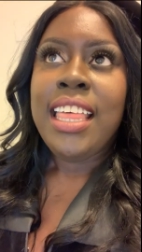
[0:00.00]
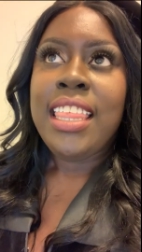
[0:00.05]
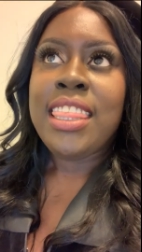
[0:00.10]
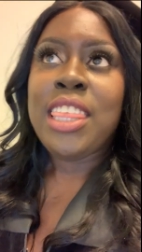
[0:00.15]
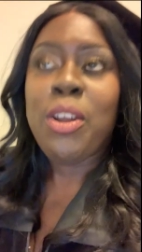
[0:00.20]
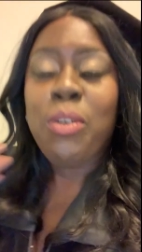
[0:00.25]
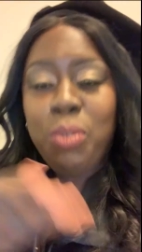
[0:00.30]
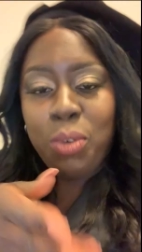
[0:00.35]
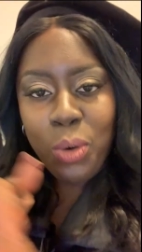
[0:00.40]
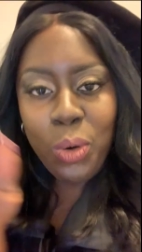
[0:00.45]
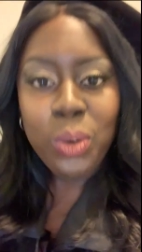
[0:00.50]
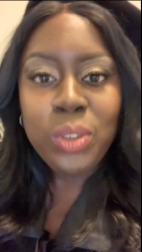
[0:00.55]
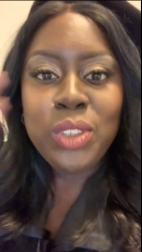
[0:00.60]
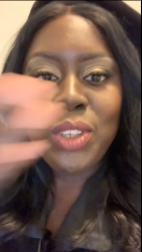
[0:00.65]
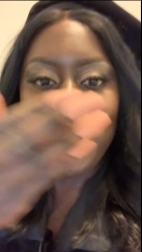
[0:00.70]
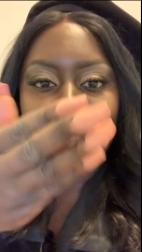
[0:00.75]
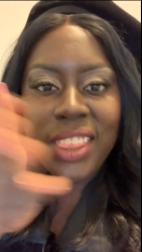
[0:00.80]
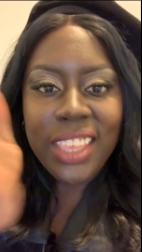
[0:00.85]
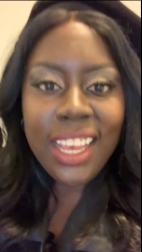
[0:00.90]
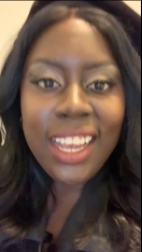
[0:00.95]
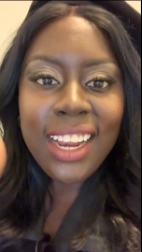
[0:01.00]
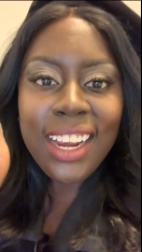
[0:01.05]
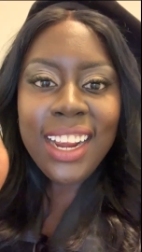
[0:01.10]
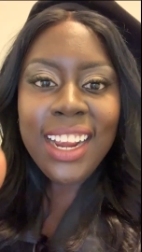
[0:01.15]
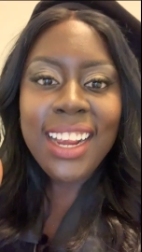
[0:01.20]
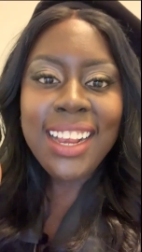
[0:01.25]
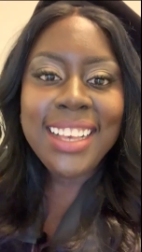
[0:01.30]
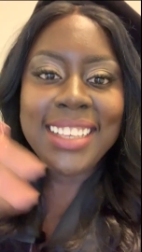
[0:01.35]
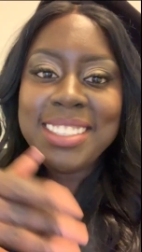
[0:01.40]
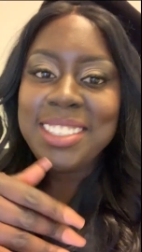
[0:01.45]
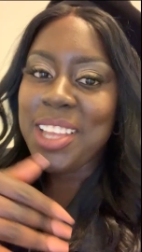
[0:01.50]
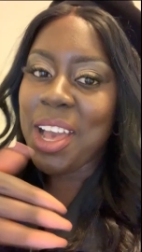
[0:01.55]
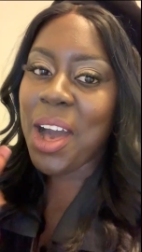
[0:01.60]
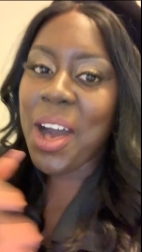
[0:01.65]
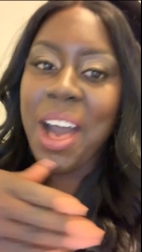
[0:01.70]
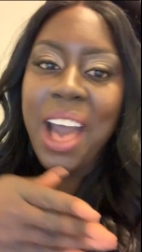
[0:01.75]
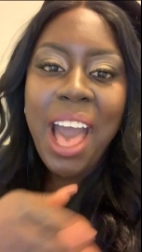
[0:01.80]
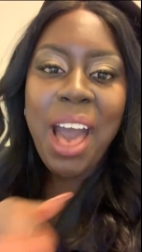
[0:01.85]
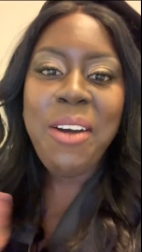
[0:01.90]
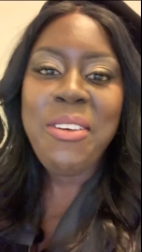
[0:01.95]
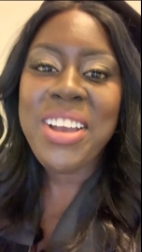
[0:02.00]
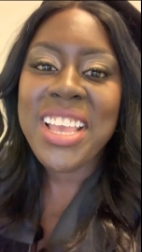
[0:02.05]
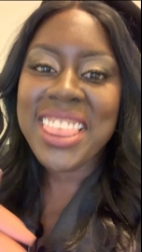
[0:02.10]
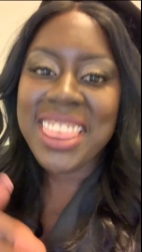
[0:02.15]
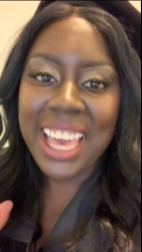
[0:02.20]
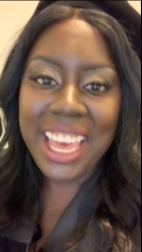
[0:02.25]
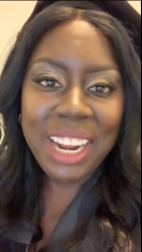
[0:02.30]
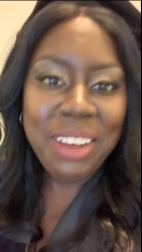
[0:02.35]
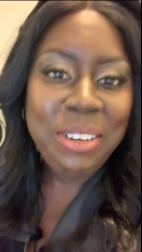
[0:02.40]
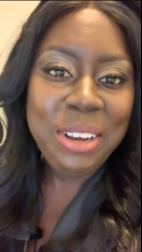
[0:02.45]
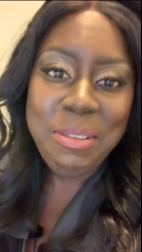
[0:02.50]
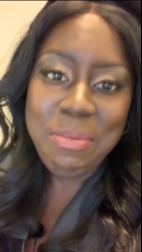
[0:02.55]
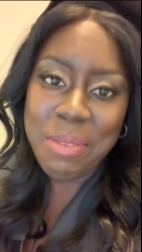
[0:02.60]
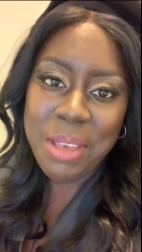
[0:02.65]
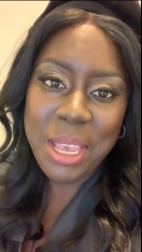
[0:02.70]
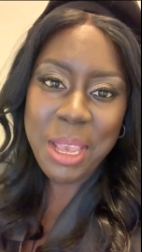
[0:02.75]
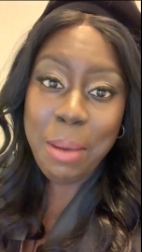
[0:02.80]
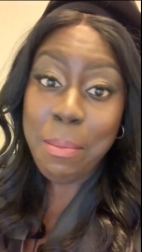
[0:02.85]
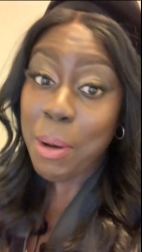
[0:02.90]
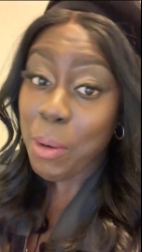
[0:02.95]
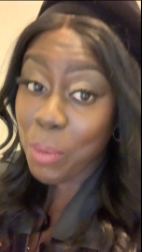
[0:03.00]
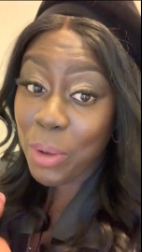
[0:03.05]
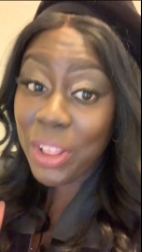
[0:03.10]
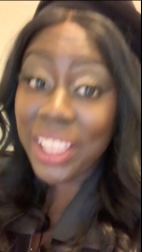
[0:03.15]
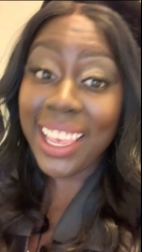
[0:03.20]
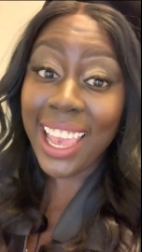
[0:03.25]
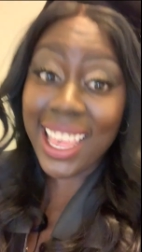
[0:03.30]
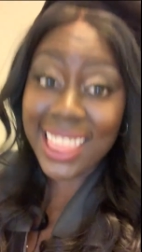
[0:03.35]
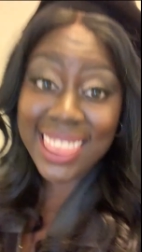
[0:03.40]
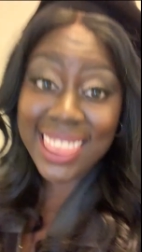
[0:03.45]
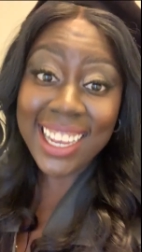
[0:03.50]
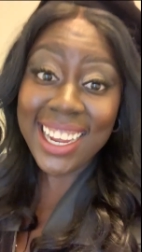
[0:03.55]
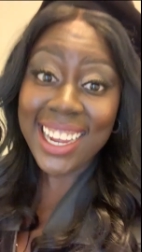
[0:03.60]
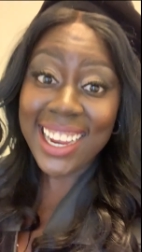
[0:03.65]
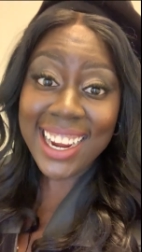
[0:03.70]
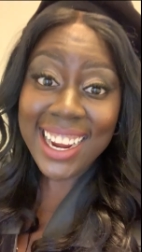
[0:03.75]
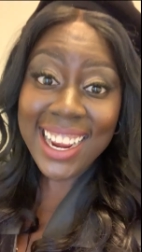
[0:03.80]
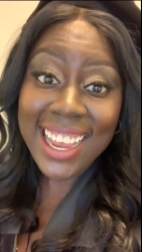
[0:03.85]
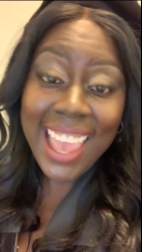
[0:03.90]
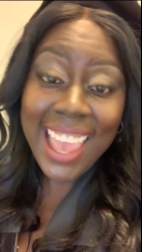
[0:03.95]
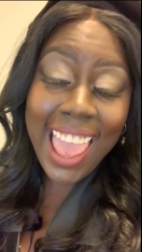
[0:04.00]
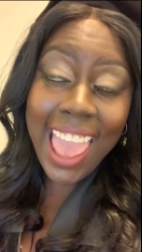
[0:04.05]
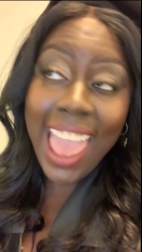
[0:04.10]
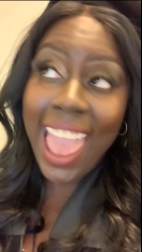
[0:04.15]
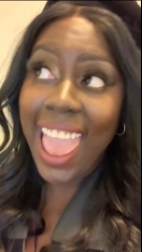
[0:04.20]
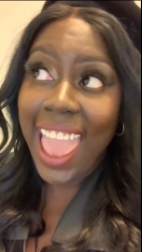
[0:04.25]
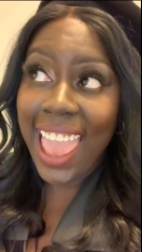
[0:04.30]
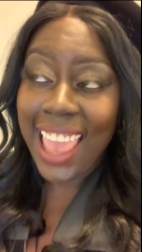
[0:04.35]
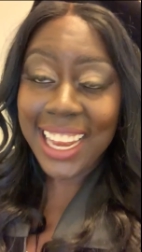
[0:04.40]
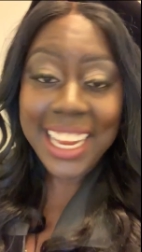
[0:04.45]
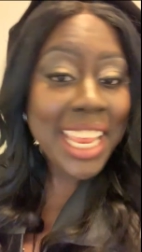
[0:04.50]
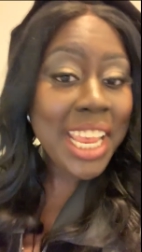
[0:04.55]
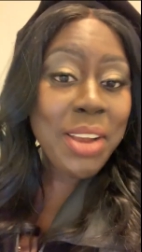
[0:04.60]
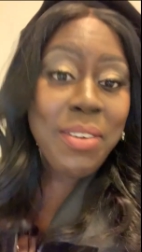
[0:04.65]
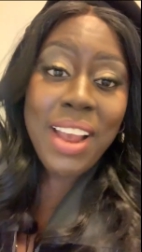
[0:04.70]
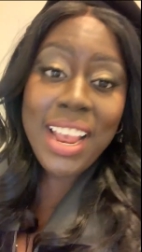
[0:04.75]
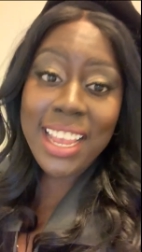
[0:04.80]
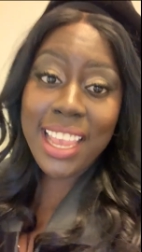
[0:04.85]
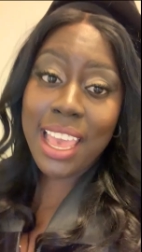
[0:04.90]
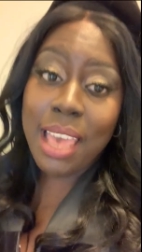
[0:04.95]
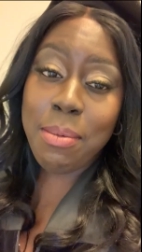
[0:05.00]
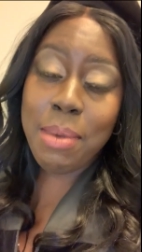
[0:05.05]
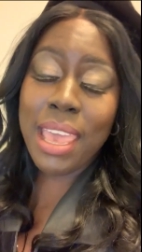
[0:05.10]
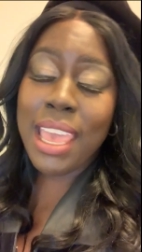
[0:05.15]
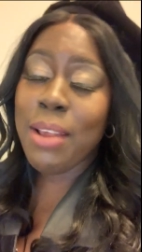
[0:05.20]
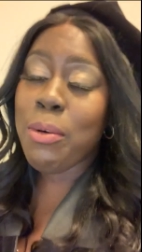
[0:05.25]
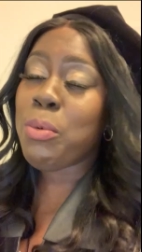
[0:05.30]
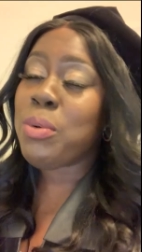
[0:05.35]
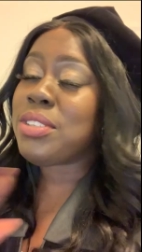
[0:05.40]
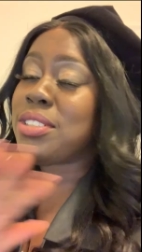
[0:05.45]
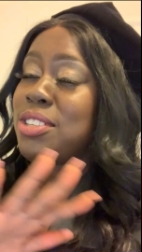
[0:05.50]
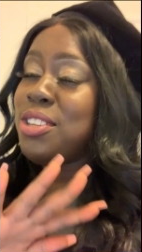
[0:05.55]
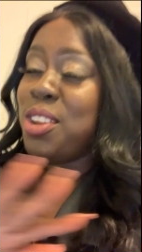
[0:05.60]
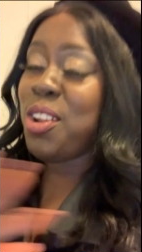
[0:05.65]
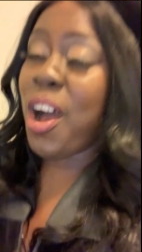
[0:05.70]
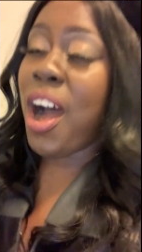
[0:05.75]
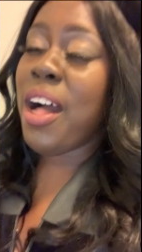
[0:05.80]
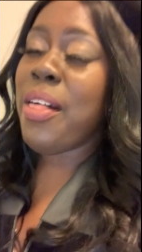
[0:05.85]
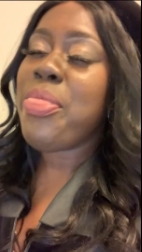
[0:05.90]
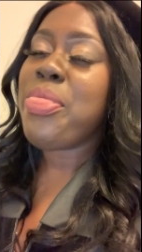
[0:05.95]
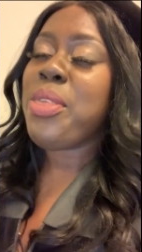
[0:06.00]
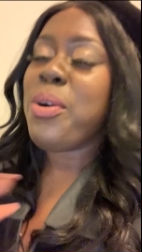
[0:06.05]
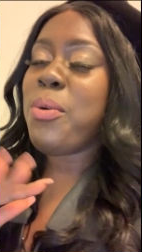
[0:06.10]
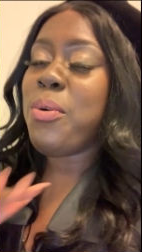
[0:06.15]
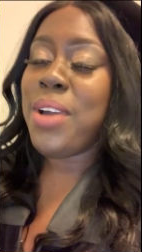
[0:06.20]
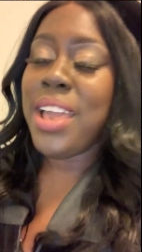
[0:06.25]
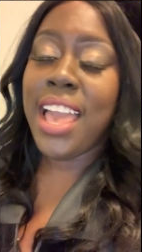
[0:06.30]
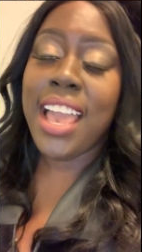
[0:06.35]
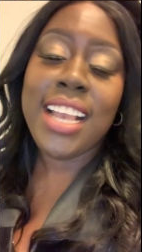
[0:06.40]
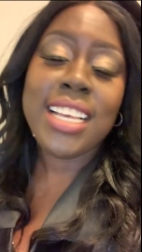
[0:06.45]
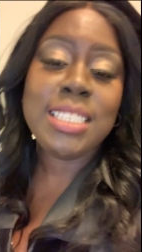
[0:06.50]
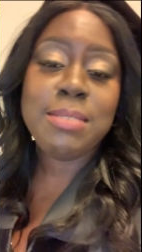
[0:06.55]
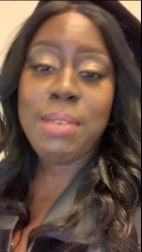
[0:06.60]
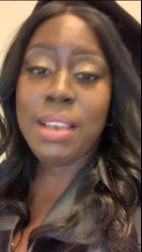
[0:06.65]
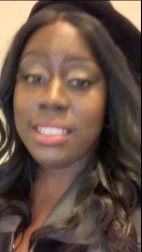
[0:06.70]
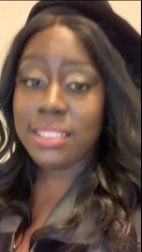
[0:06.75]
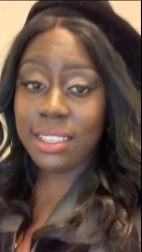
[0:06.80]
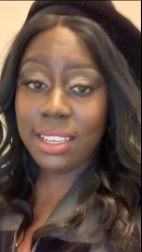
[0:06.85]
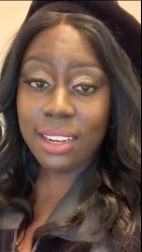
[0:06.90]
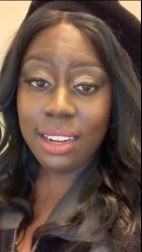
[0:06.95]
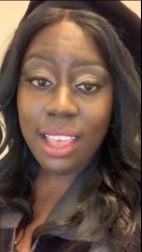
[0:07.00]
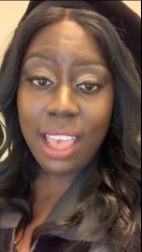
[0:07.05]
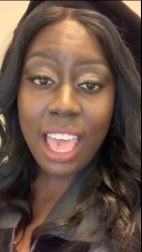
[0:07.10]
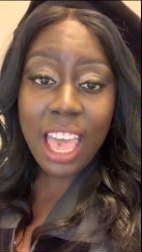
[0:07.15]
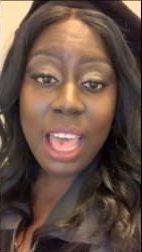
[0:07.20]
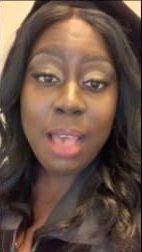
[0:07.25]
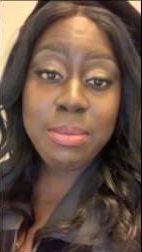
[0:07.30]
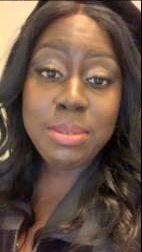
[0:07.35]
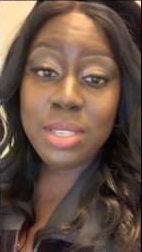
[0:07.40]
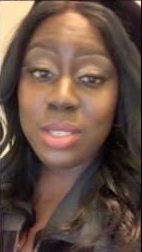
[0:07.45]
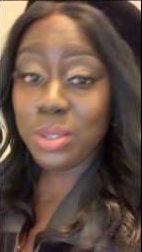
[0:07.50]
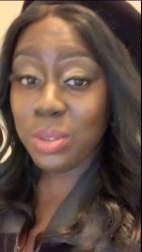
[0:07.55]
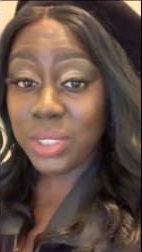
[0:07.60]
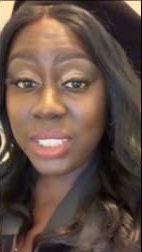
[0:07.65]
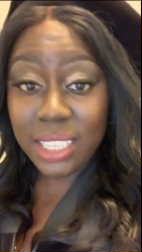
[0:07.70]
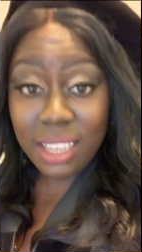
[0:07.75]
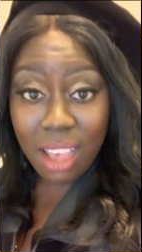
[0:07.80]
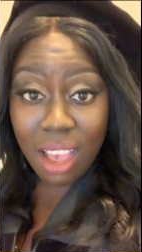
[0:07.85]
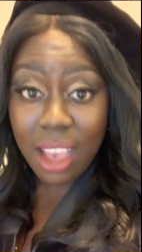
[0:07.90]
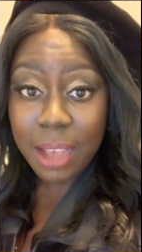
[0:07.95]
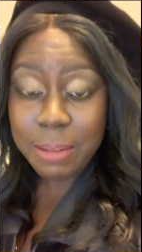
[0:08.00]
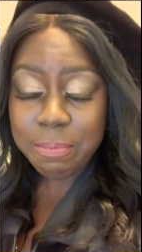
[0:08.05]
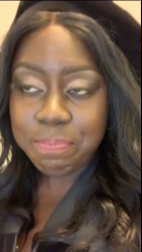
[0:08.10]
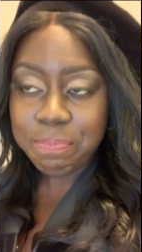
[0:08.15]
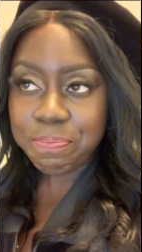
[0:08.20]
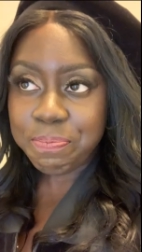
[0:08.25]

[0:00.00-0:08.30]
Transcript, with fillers: the road to there is not how we thought it would be, but we'll get there. And here I am. It was not the way I expected. Absolutely not.